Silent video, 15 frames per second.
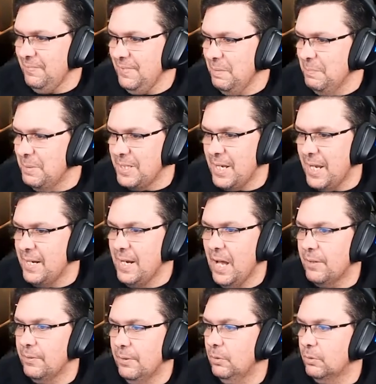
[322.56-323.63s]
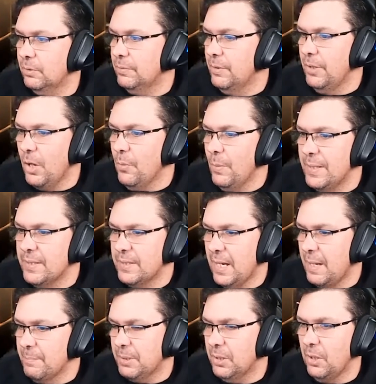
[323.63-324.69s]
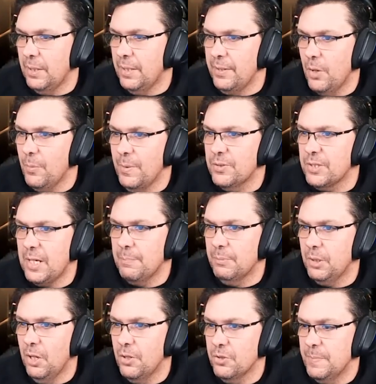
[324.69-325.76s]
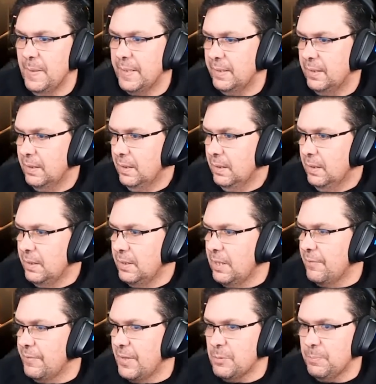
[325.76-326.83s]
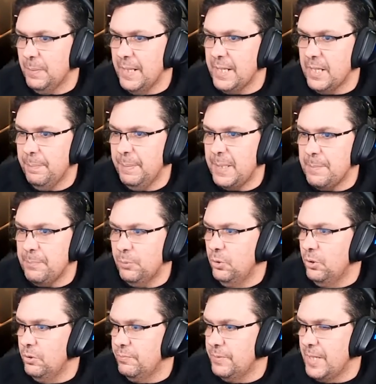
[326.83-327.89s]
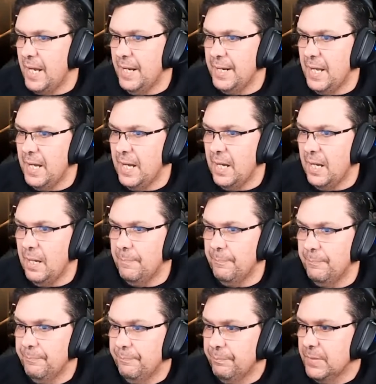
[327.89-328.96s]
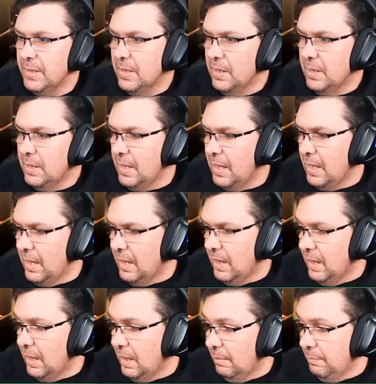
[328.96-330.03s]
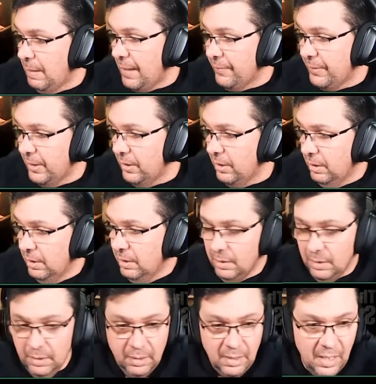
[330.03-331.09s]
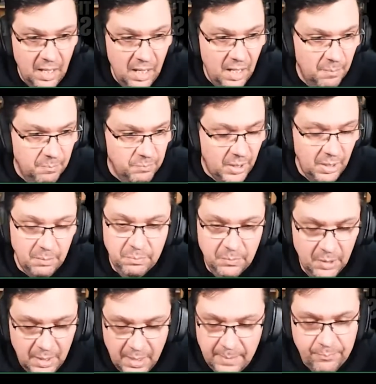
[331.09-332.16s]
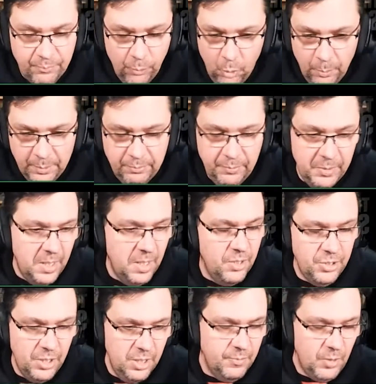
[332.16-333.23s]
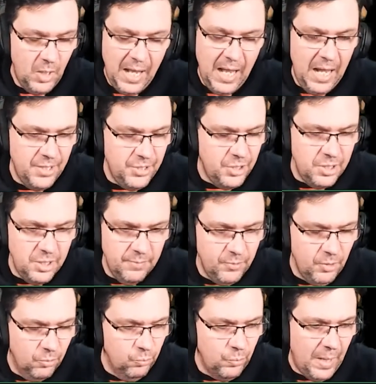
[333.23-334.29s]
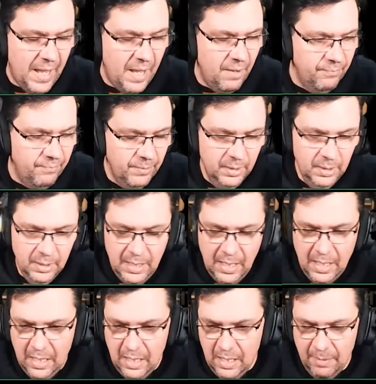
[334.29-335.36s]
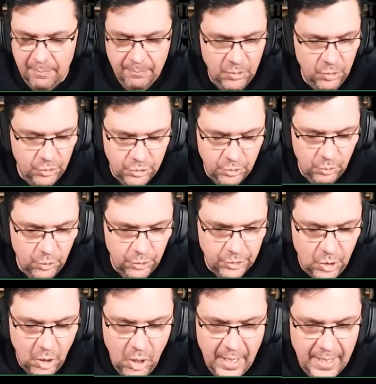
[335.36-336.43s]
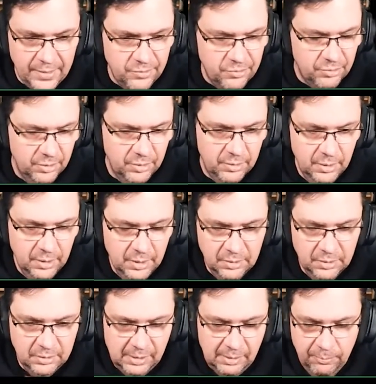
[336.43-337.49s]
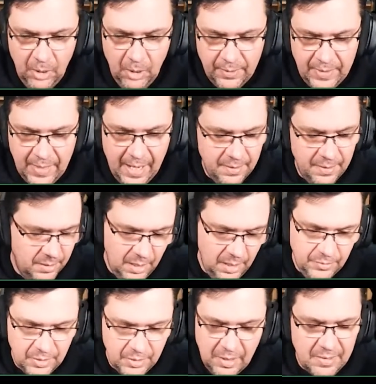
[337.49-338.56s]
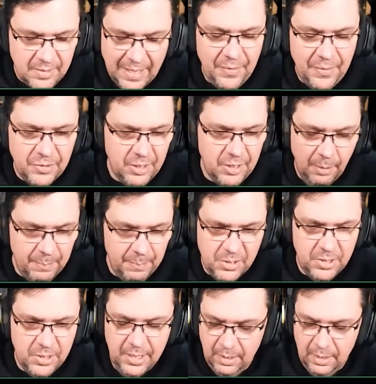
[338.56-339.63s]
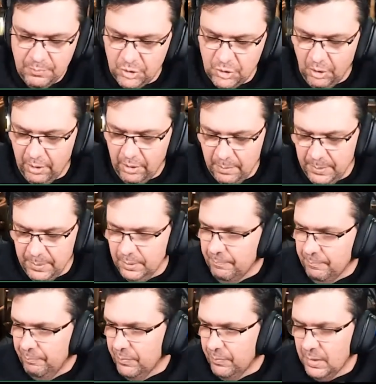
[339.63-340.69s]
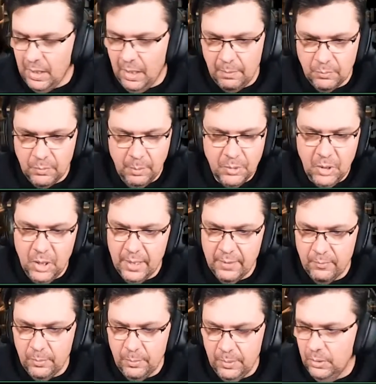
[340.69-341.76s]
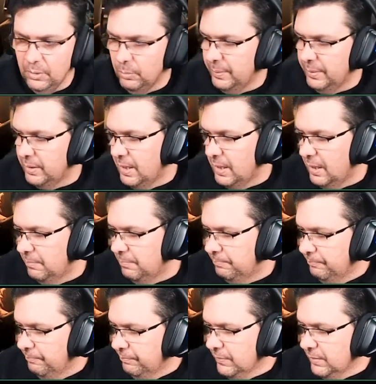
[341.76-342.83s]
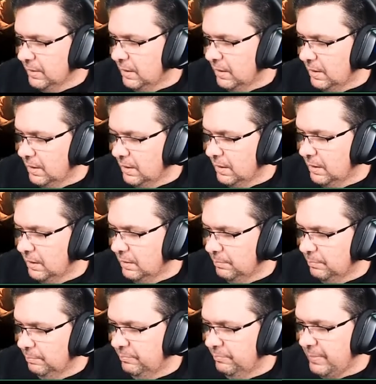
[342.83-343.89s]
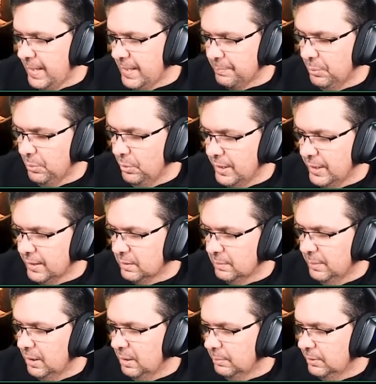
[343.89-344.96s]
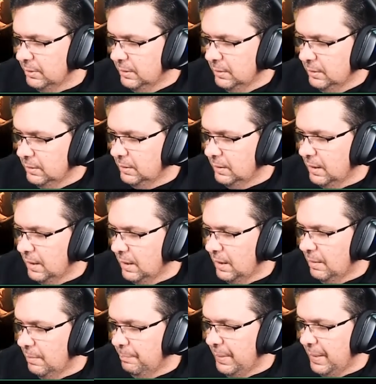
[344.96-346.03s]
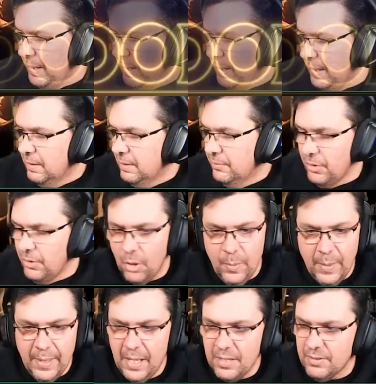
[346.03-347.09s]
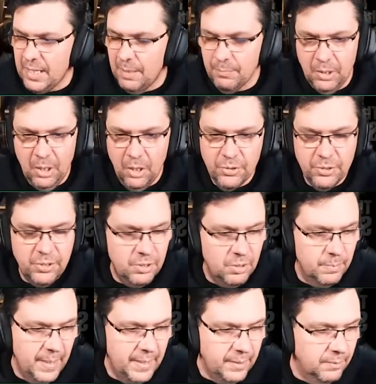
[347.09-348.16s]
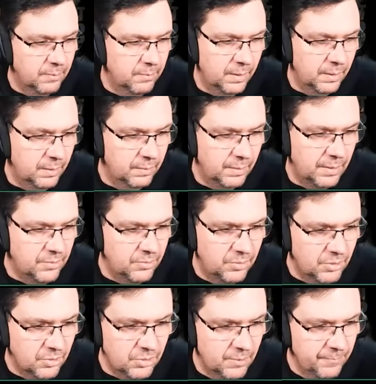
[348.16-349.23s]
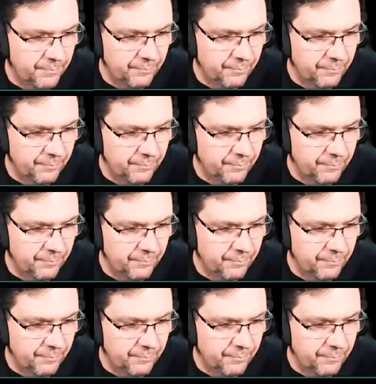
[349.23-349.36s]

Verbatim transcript: But yeah, no, no one come, cl- no one's come close, mate. You know, there's plenty of people who've done um, uh, other, um, you know, informative videos. You know, you've got Archie, you've got Rav, um, who do all the guides and stuff like that. And you know, there's others that I'm missing, and I'm sorry, but you know, I'm I'm kind of a little bit um, um, fanboying at the moment. Um, but no one has come close to you, mate. There's just